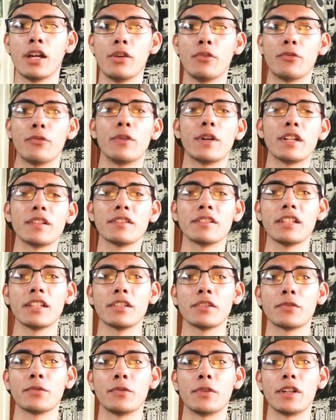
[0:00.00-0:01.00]
First
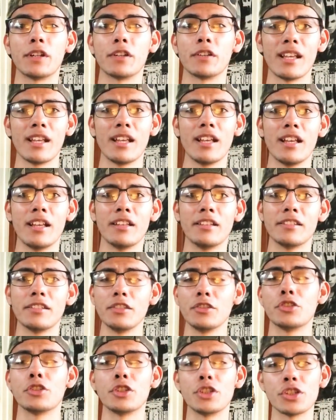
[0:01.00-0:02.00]
things first,
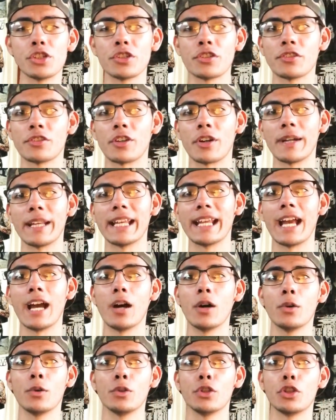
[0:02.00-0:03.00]
since you're just starting
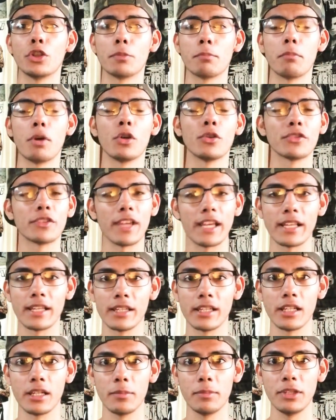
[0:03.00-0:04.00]
out, you're most
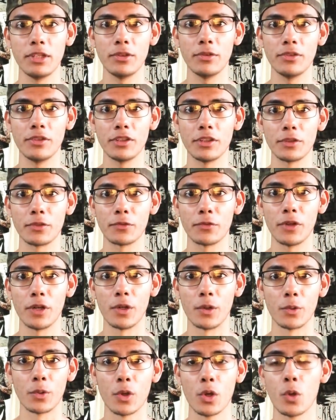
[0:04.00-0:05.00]
likely going to be using your
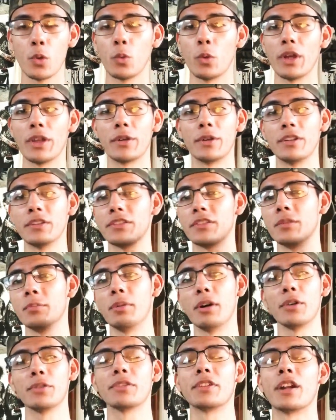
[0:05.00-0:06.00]
phone, whether it's to
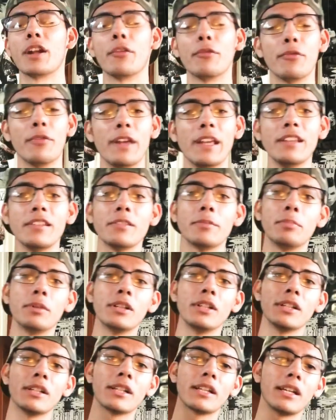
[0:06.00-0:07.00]
post it on
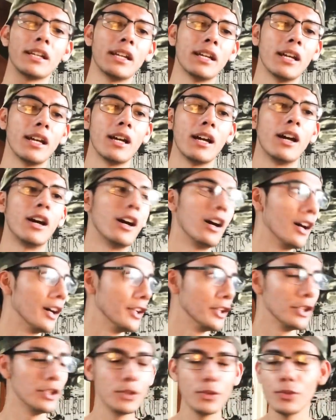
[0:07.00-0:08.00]
Facebook,
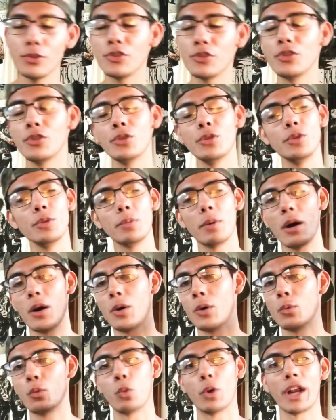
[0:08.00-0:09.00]
on YouTube,
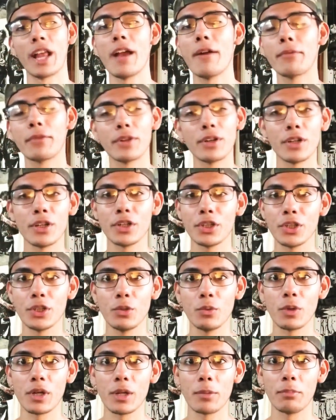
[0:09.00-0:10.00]
whatever you
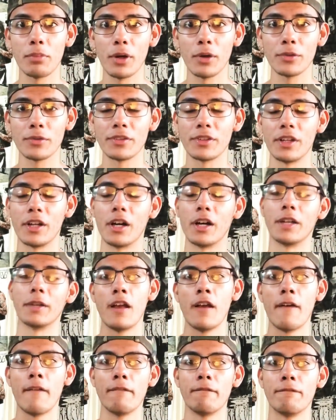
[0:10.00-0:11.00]
want to post it on.
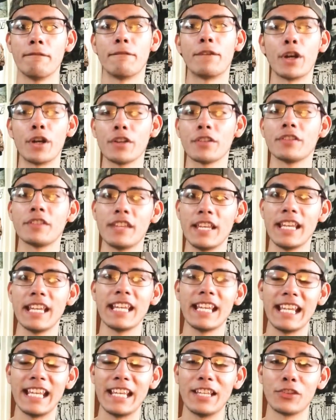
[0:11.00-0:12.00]
First
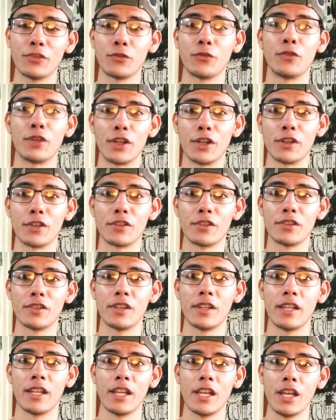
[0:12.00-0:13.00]
thing is first,
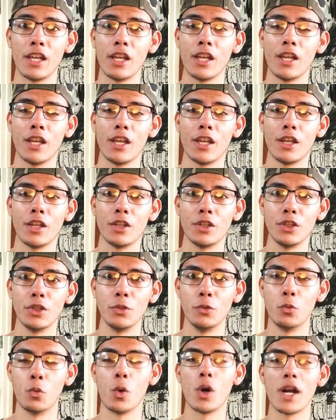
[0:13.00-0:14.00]

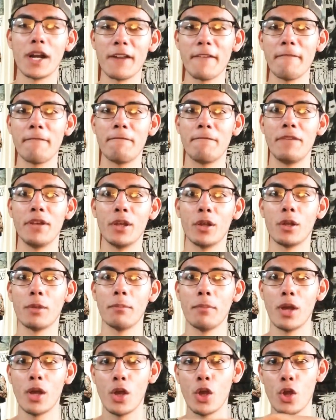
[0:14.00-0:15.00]
you want to film